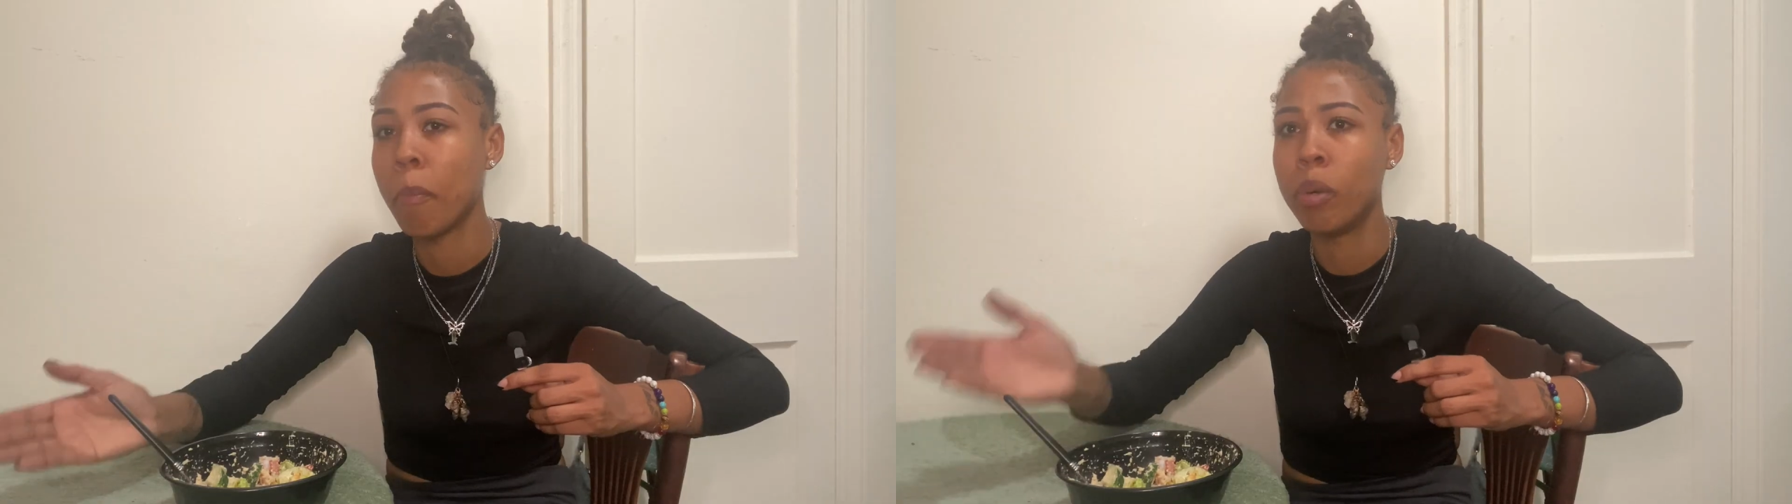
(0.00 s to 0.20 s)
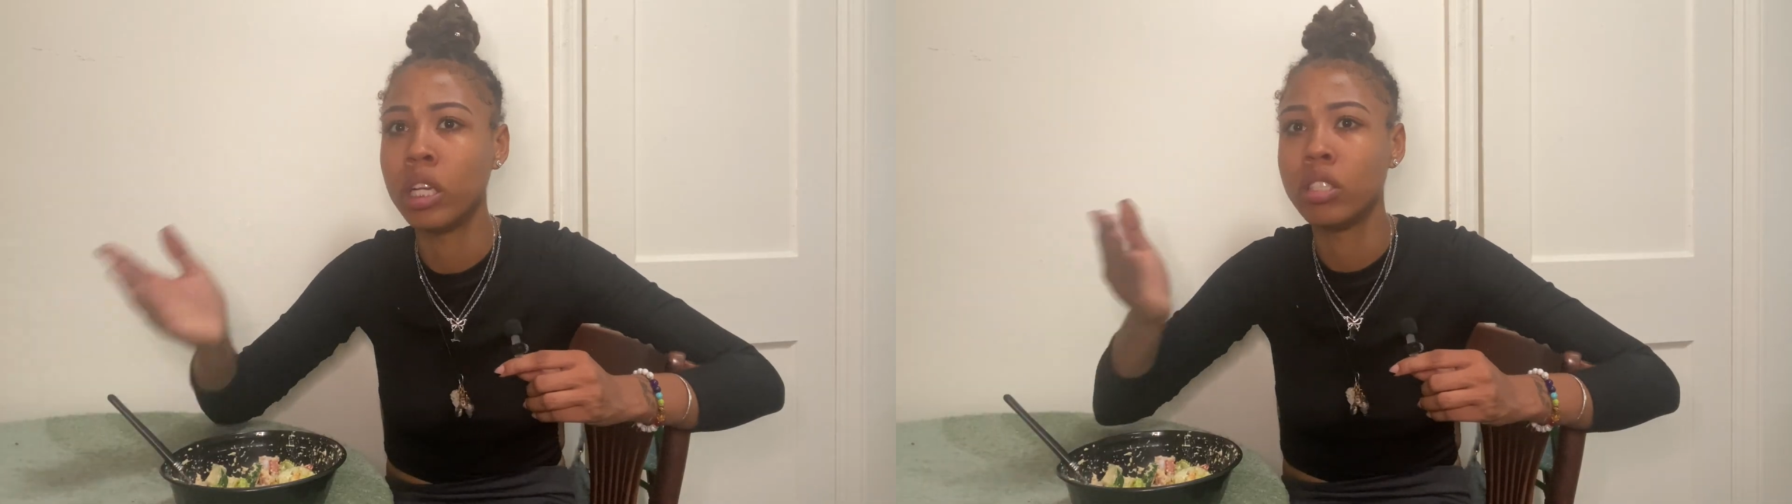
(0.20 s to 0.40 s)

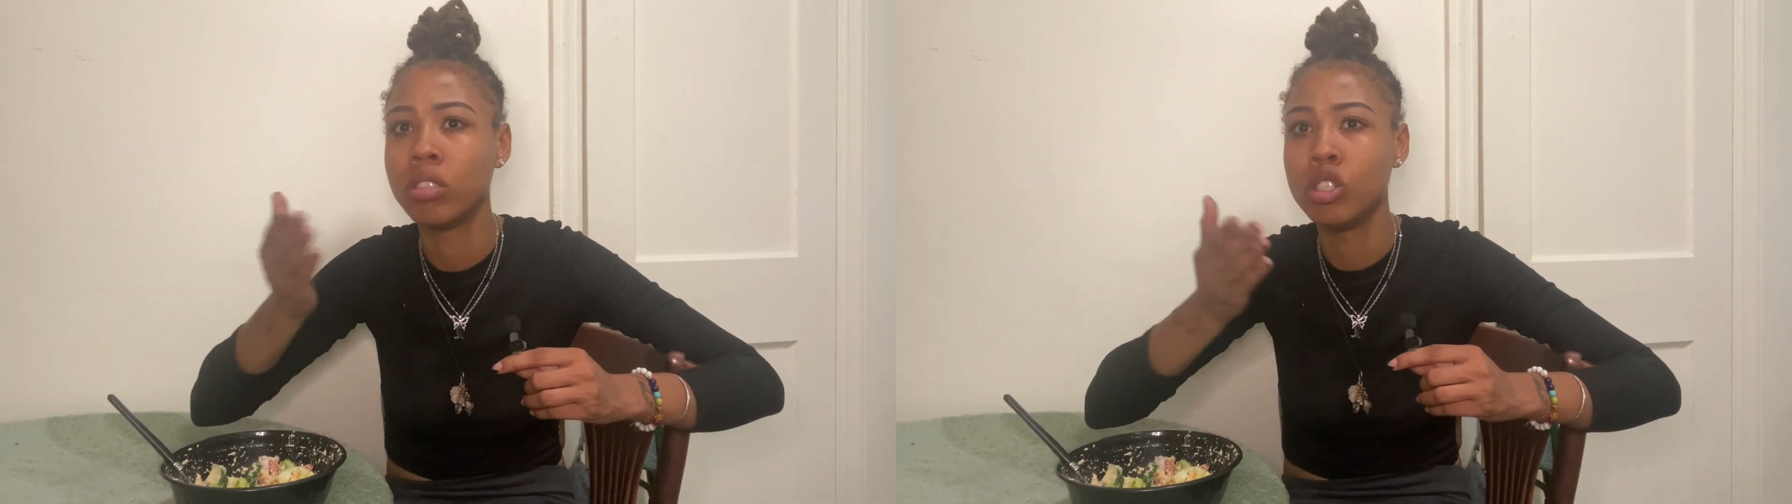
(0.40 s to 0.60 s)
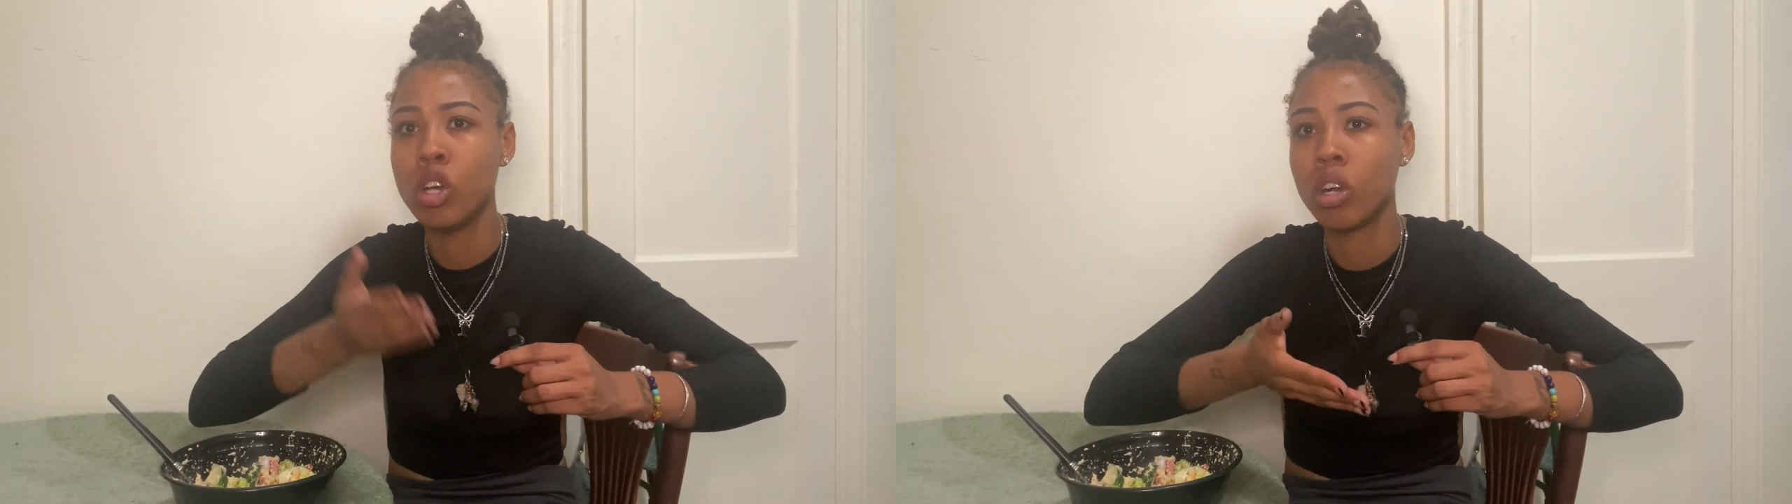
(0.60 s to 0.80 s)
but
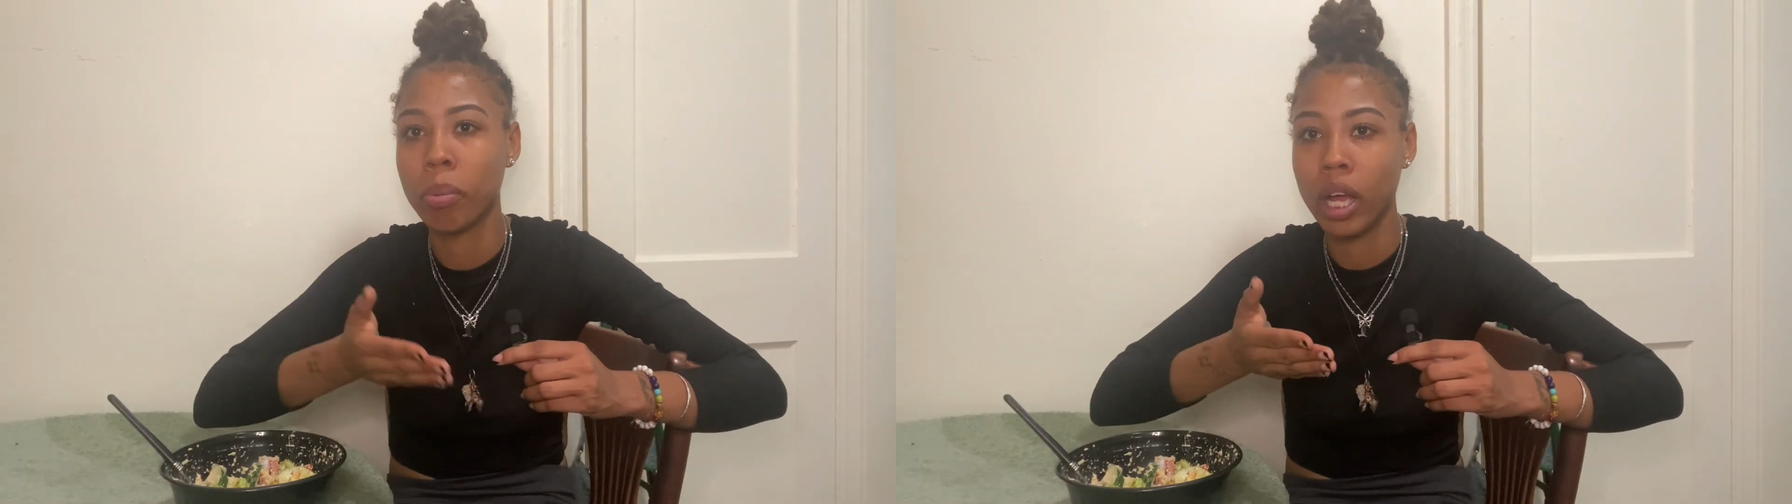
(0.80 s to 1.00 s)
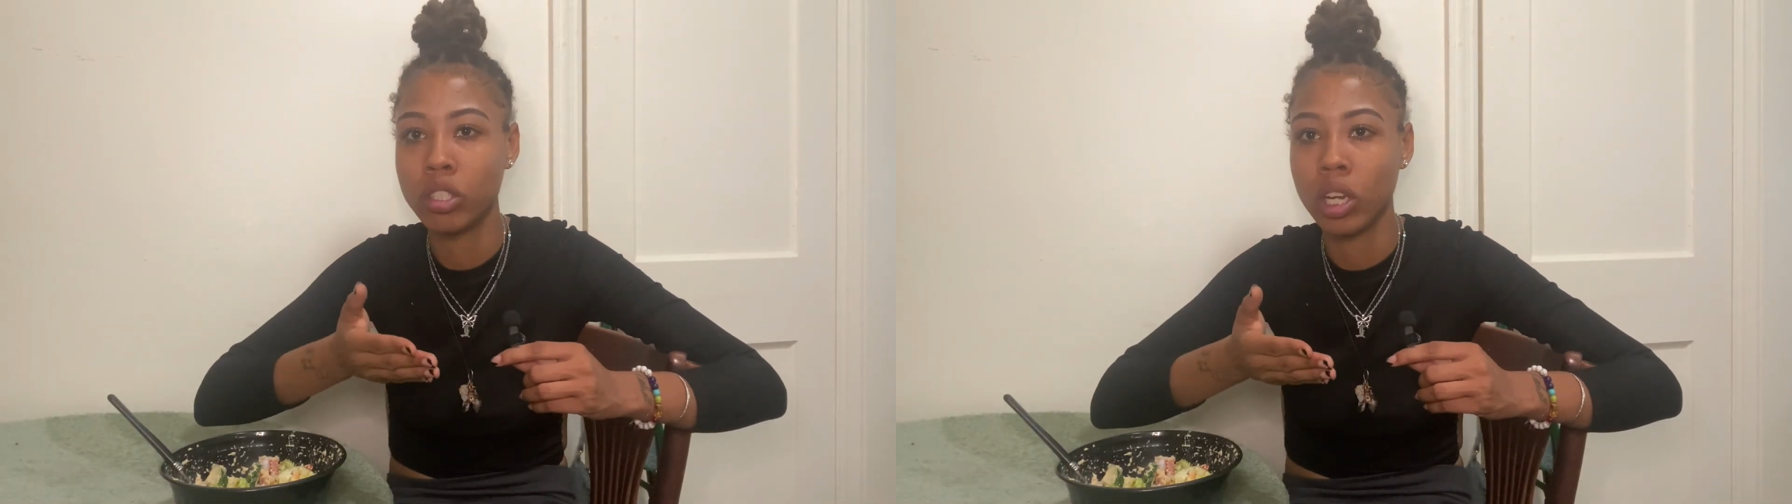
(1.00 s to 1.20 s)
don't
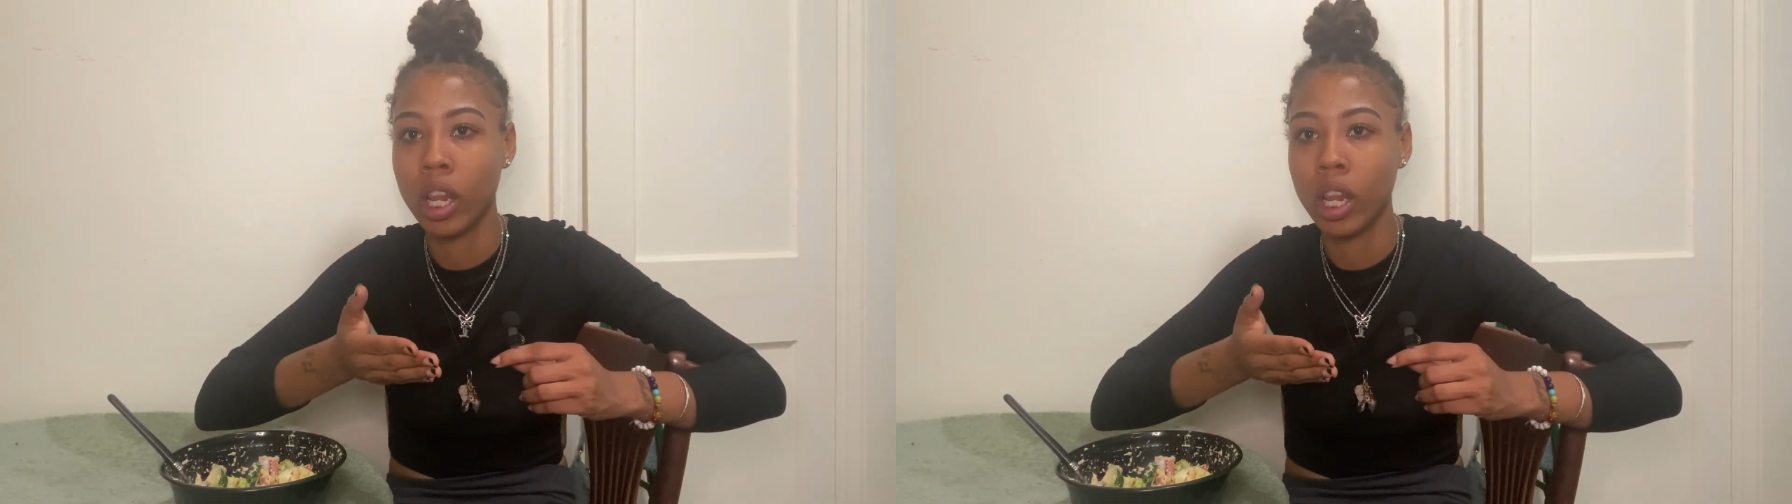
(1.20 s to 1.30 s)
apply it to their